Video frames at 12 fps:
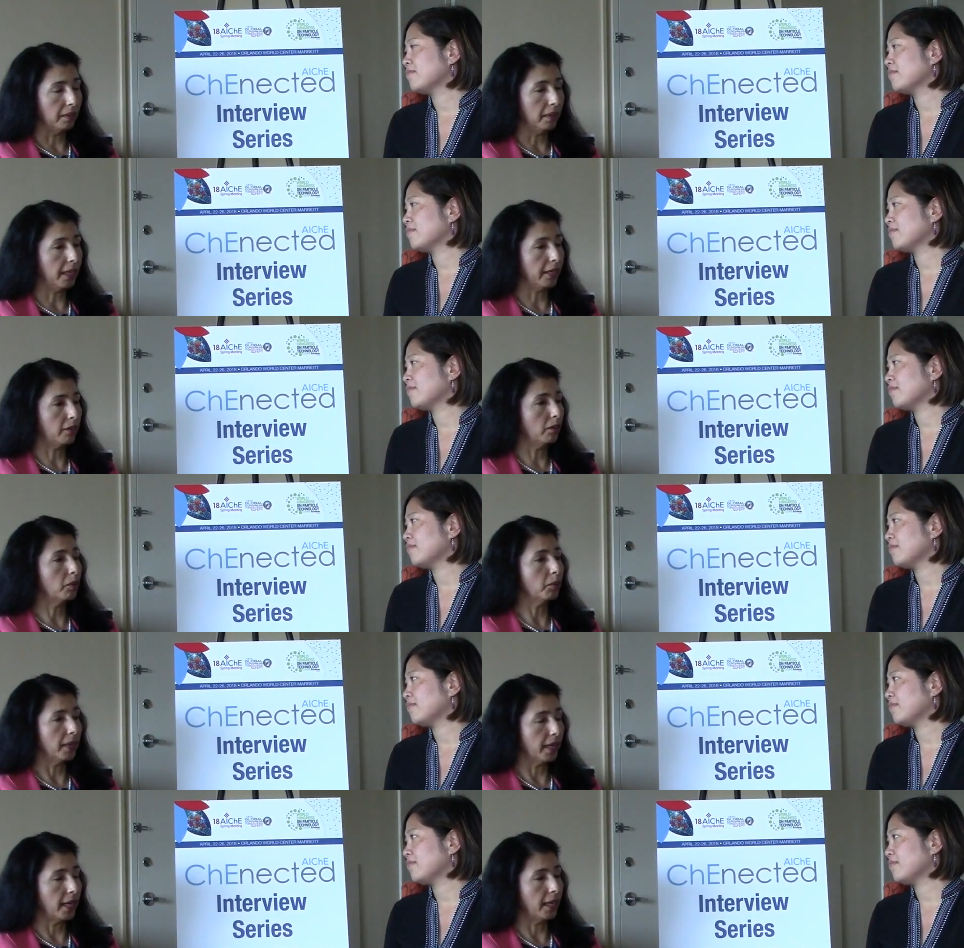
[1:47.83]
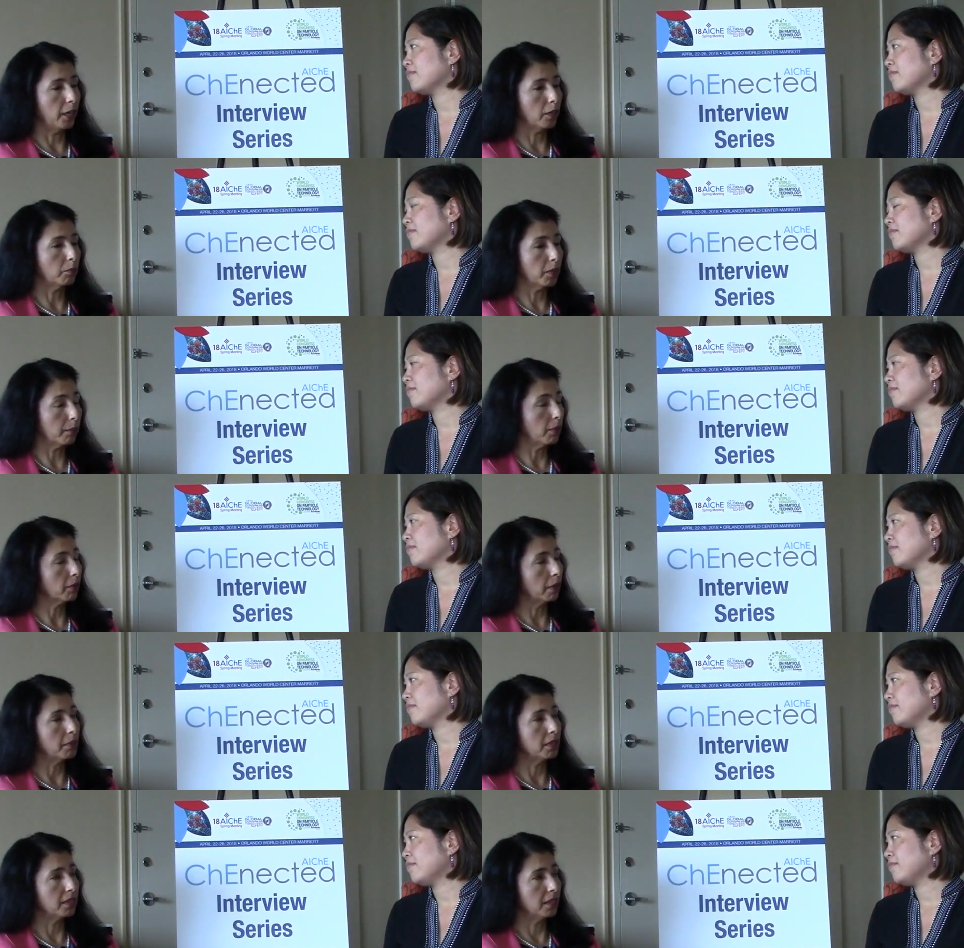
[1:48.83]
Speaker 1: Later on, when I learned more about
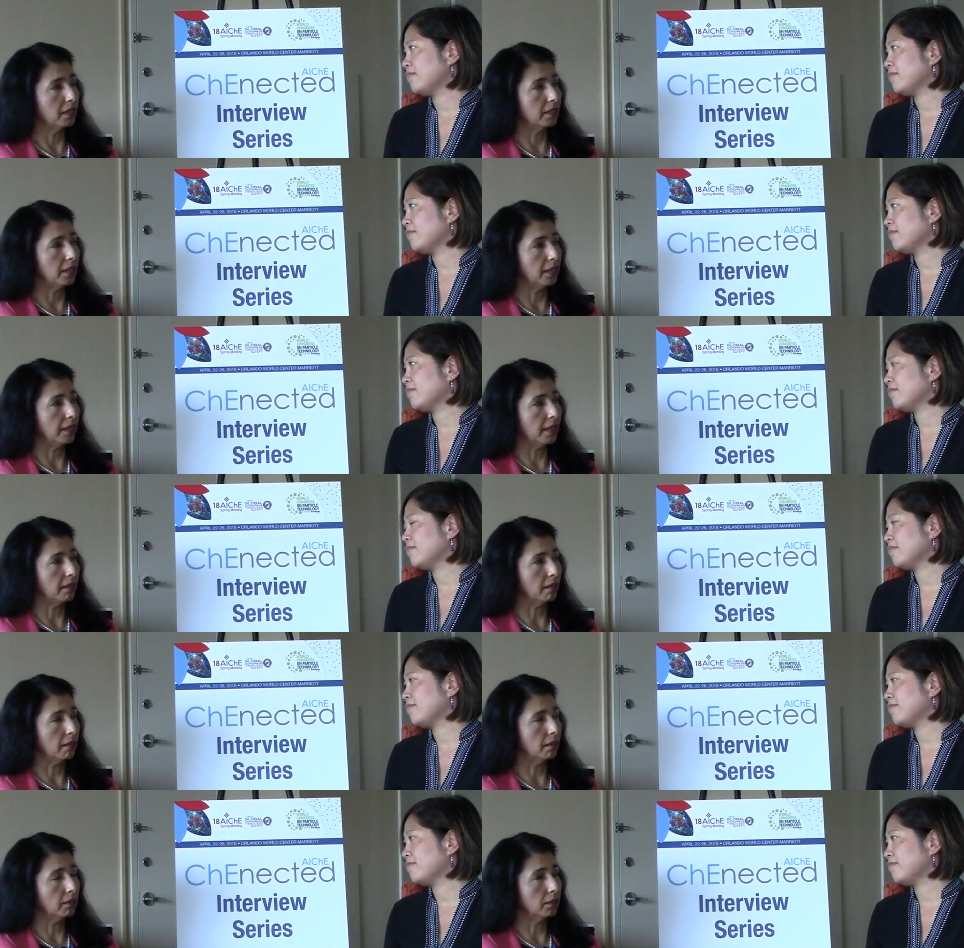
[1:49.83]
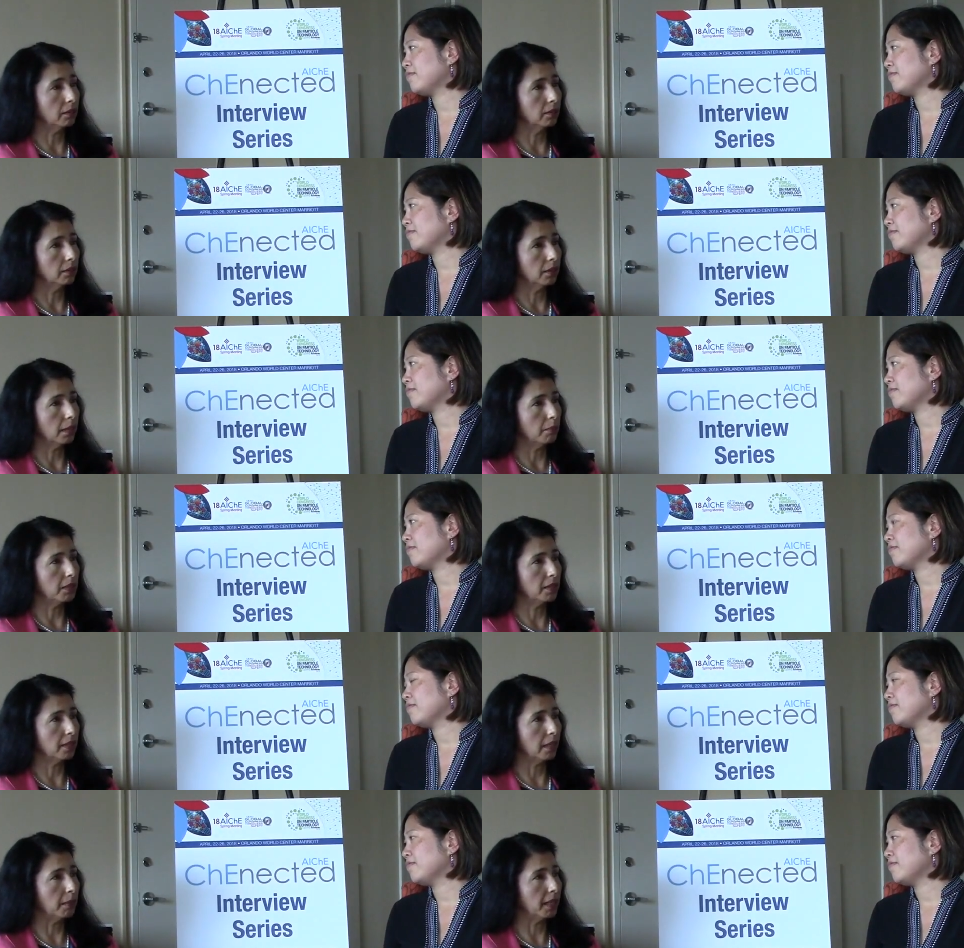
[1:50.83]
chemistry, then I thought
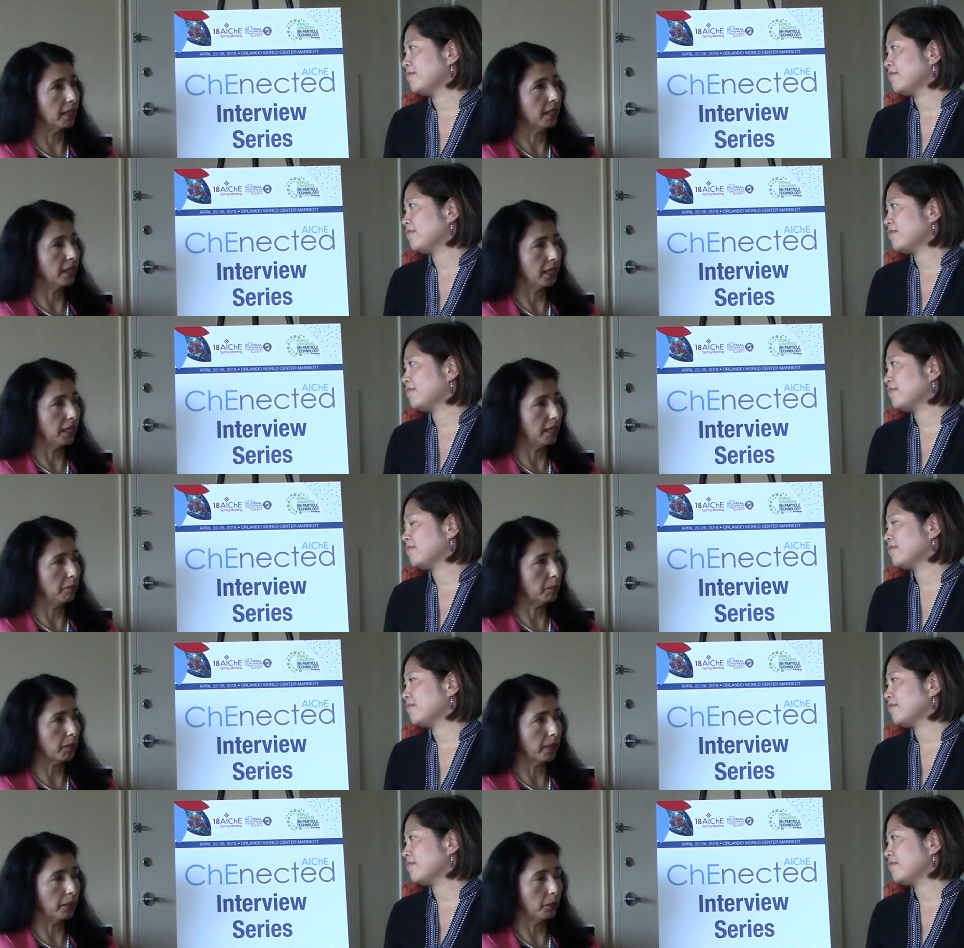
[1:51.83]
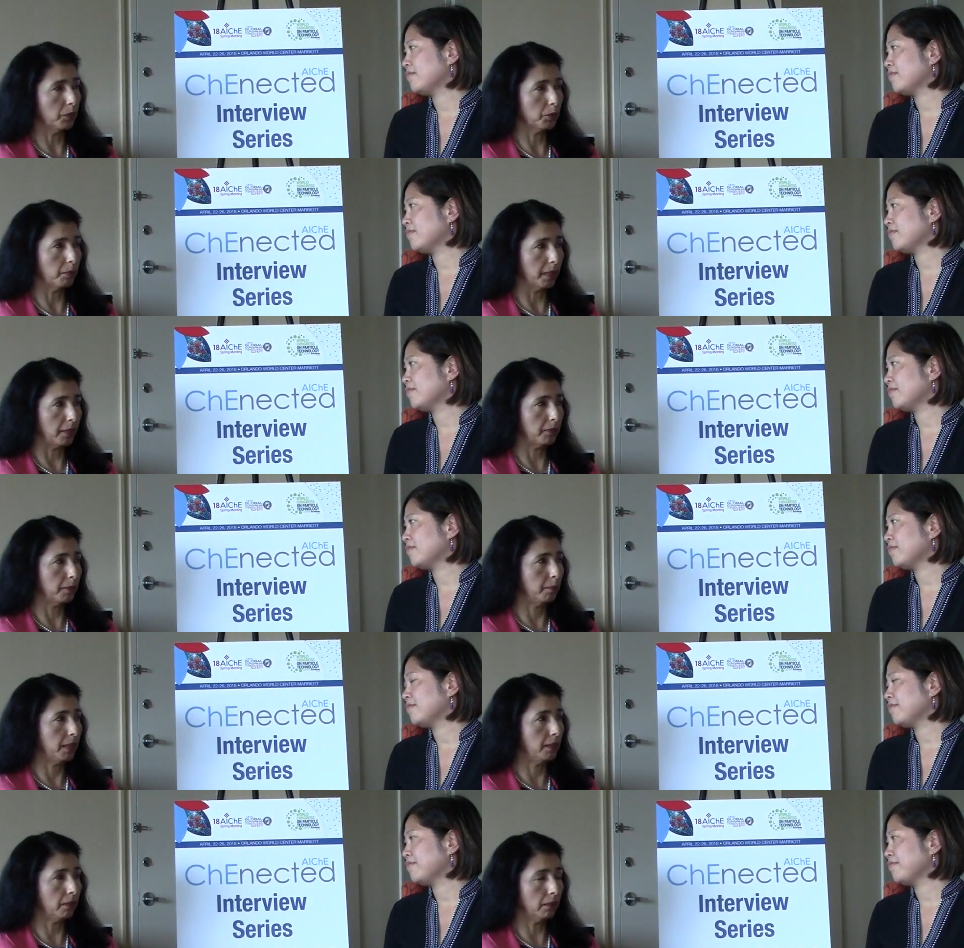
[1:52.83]
chemical engineering probably was better for
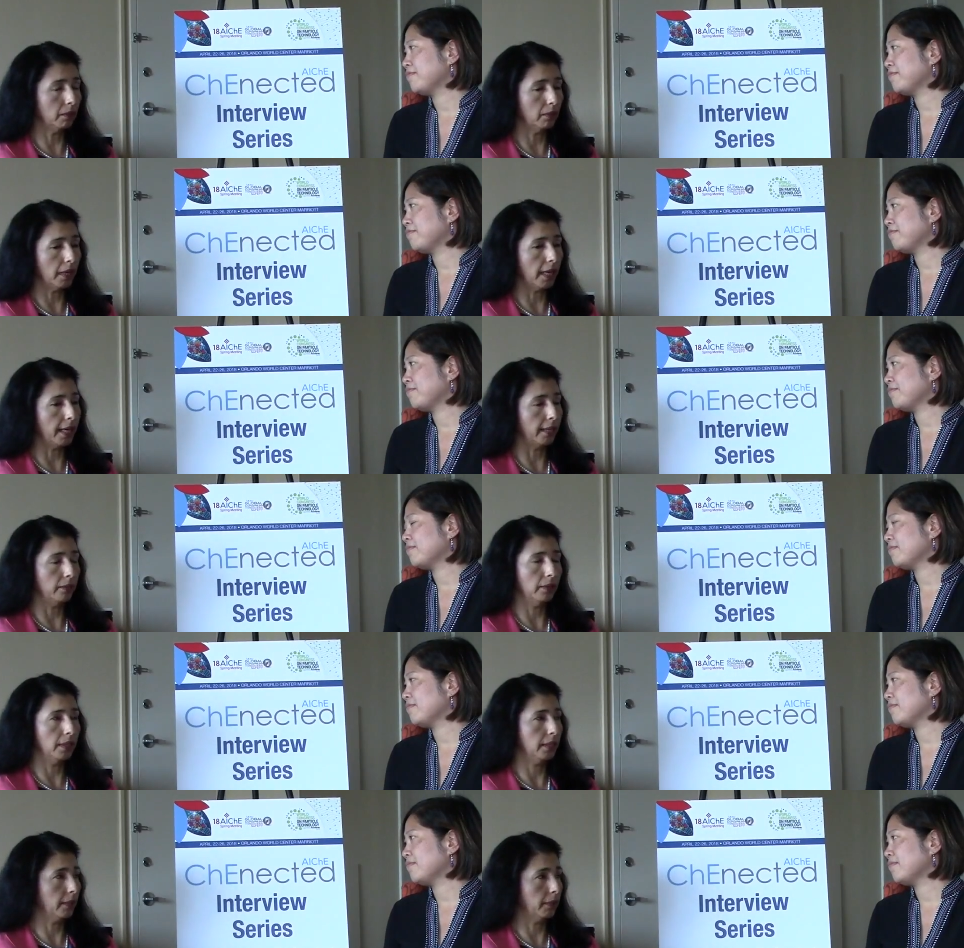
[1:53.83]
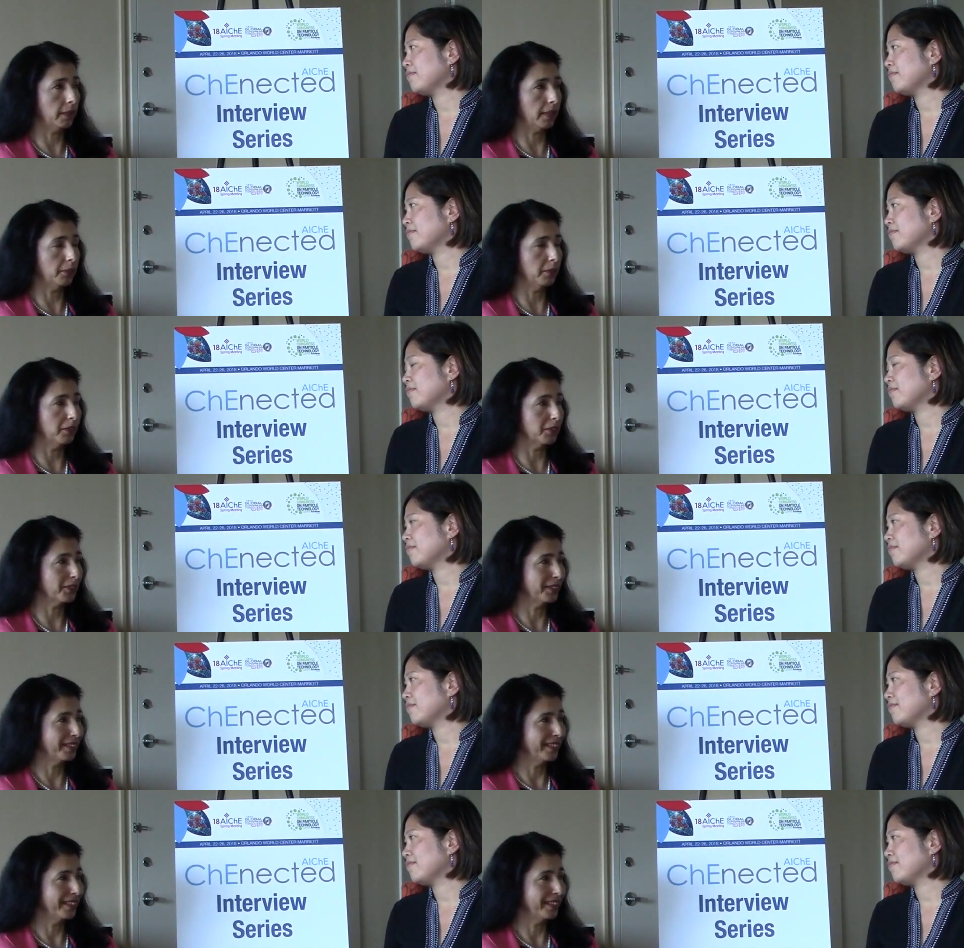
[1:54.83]
me, although I had no idea what that was.